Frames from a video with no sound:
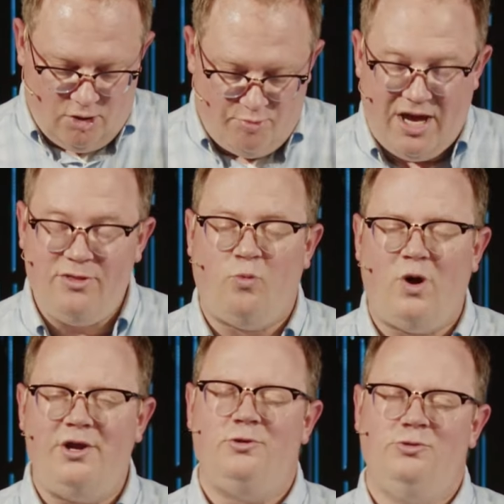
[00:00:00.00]
by the
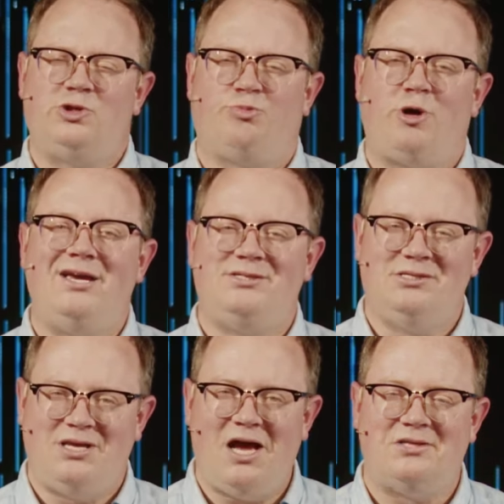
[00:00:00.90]
one who
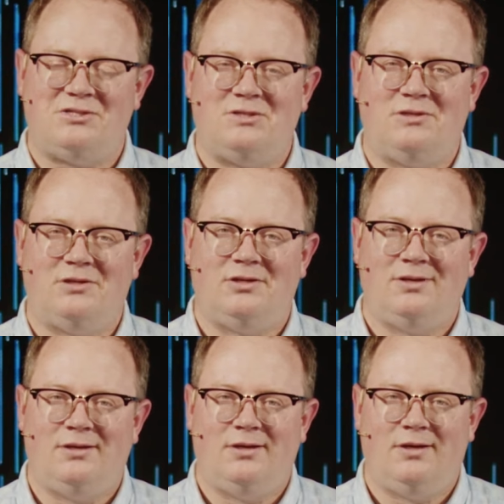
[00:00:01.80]
surprises us
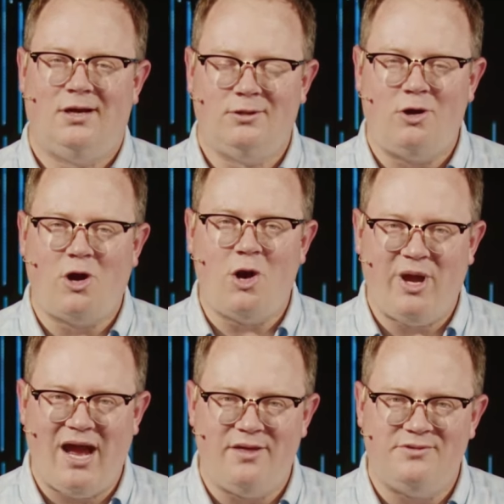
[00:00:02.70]
along our
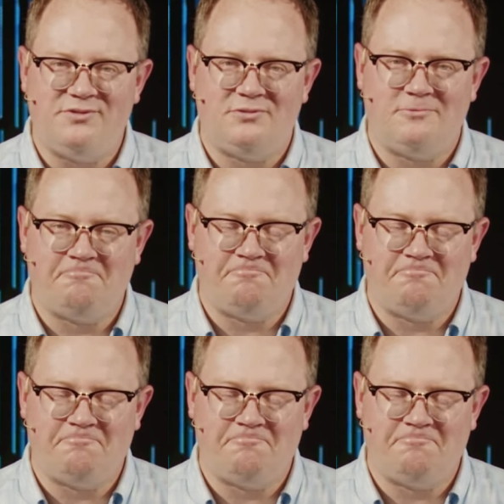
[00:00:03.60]
paths.